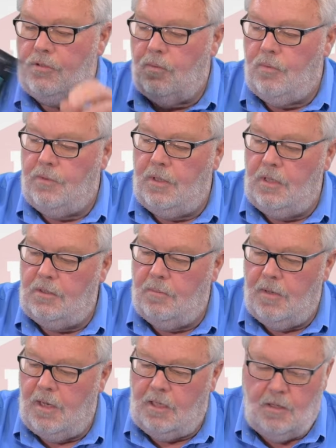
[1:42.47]
you will need to
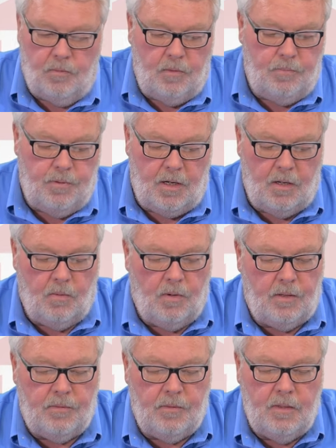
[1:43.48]
make your repair
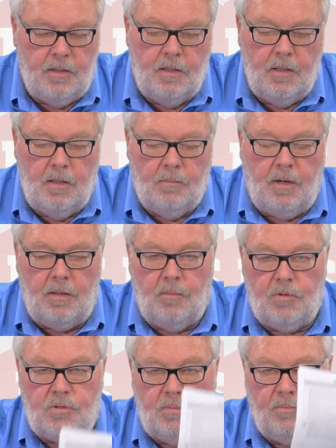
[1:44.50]
with. Probably the most